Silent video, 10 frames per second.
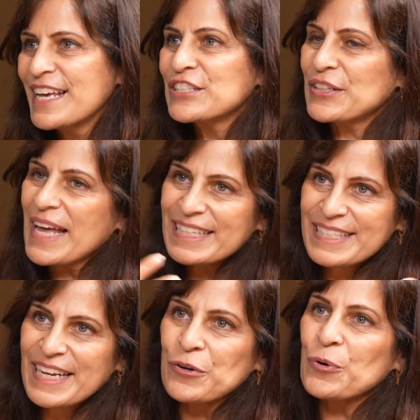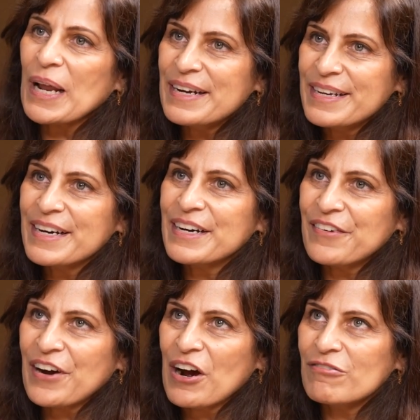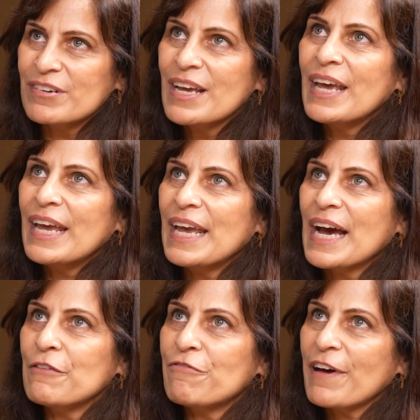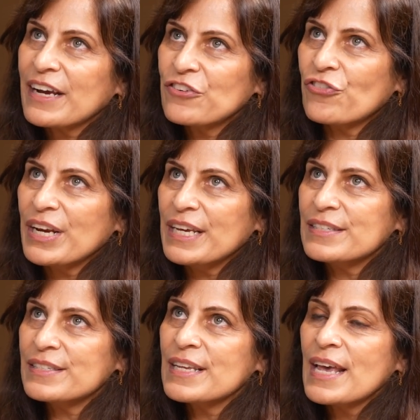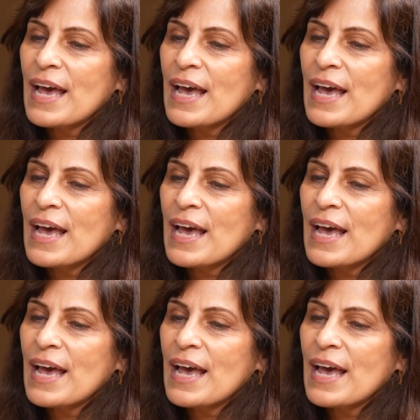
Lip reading: So that's that whole idea around AI factories,